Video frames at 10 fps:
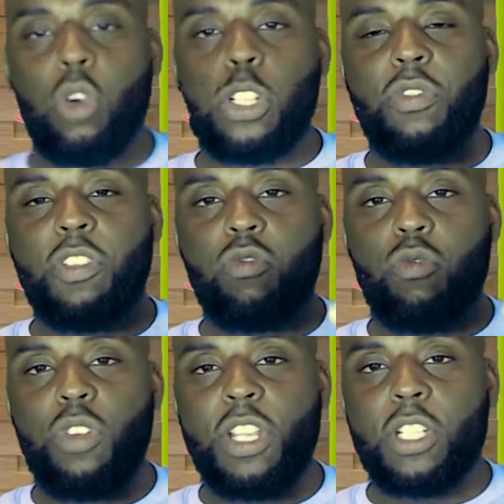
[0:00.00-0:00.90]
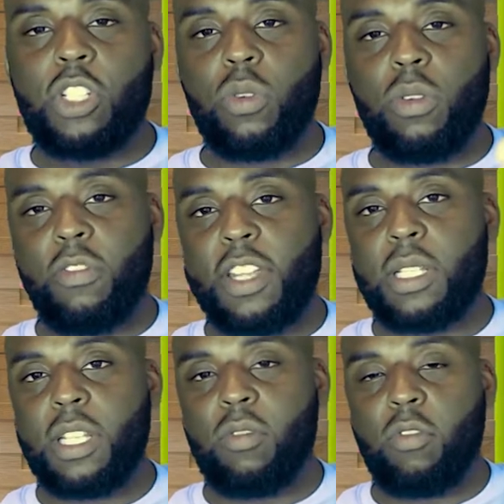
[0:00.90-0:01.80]
within REITs to invest
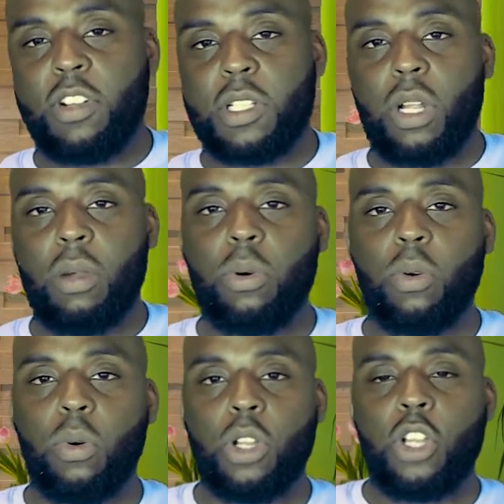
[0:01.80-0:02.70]
in. For example,